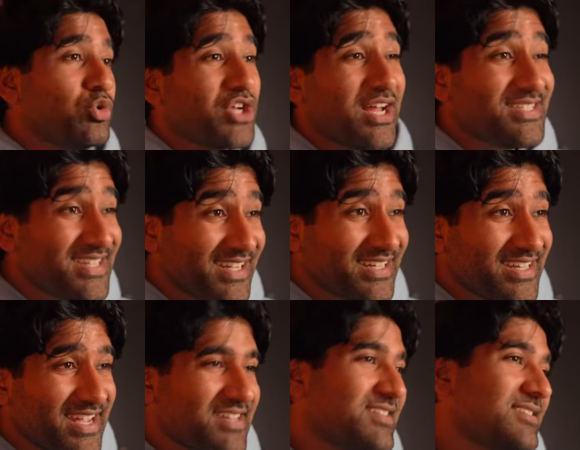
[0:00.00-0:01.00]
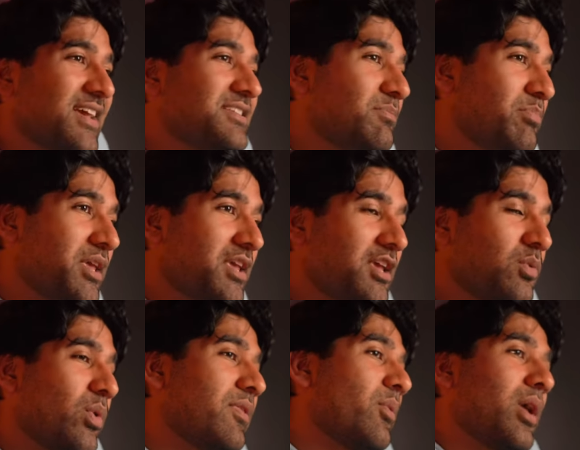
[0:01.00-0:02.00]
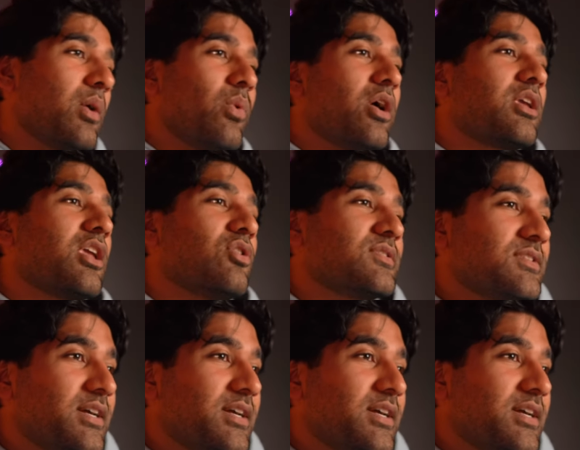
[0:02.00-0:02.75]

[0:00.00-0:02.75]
which ideally is the state to be in whether we are working or